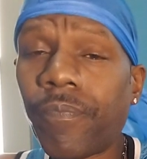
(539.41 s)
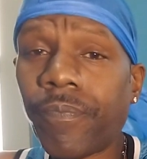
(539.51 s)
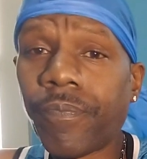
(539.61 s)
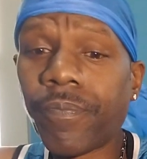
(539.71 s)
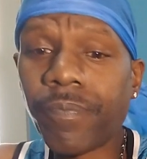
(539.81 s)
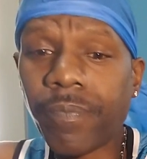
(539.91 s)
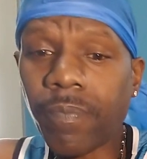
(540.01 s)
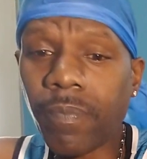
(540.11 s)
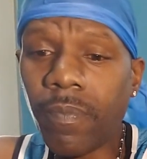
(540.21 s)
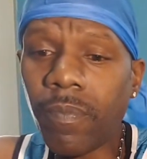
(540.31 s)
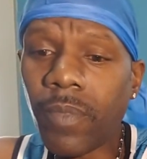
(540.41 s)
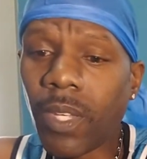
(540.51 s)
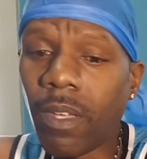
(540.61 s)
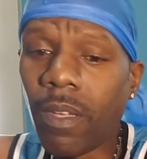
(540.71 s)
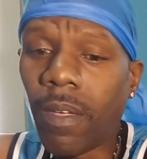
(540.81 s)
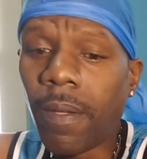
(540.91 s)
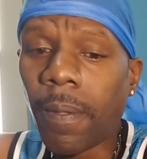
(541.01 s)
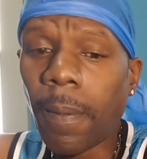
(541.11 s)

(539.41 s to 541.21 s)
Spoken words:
(silence)